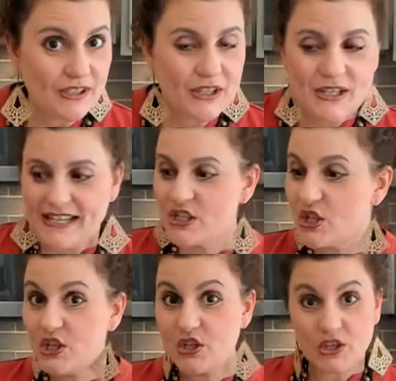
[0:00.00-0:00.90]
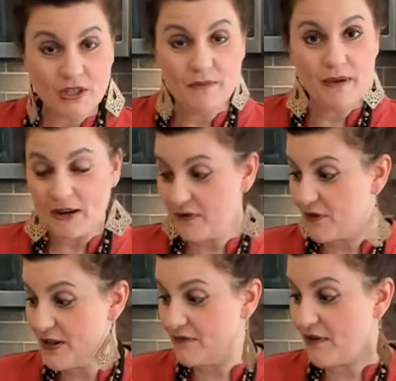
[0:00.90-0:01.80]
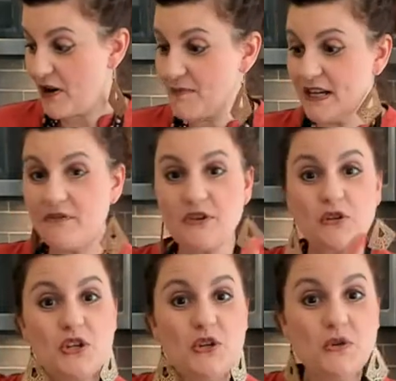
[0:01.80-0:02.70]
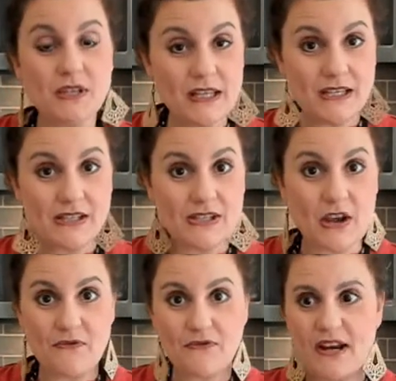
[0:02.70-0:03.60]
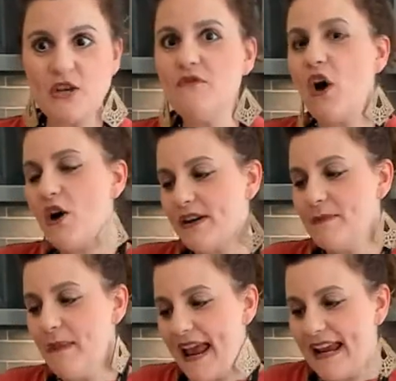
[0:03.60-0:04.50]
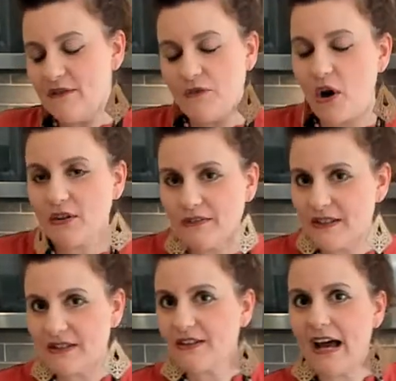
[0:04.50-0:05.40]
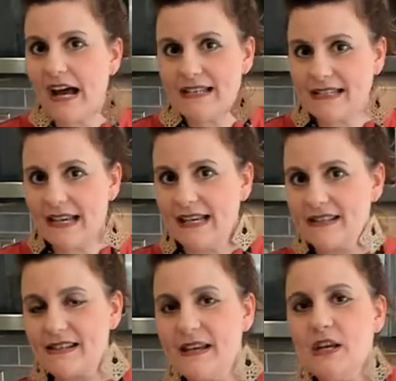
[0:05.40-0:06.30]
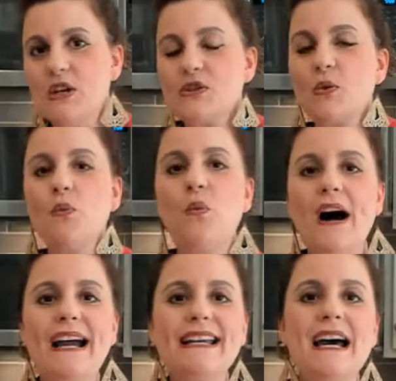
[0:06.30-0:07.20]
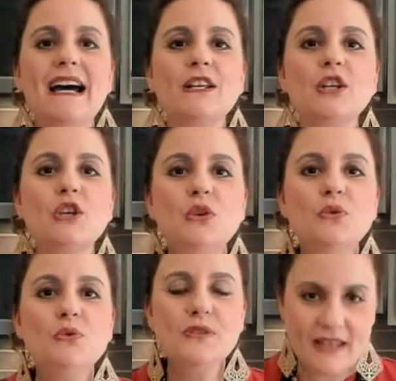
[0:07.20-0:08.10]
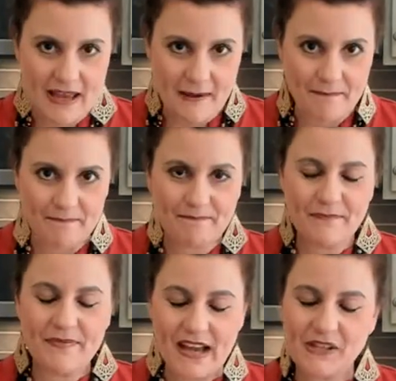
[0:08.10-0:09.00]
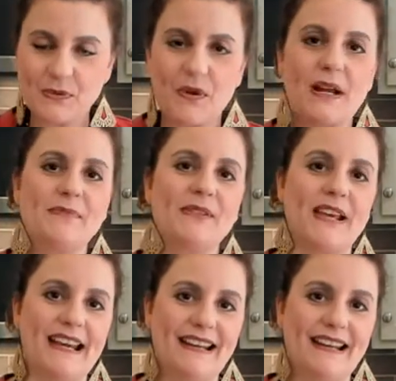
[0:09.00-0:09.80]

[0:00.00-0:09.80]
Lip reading: It's good, better for the environment. If you're using this stuff, right, you've already paid for all of these little odds and ends. So why not use them? That's what I'm saying.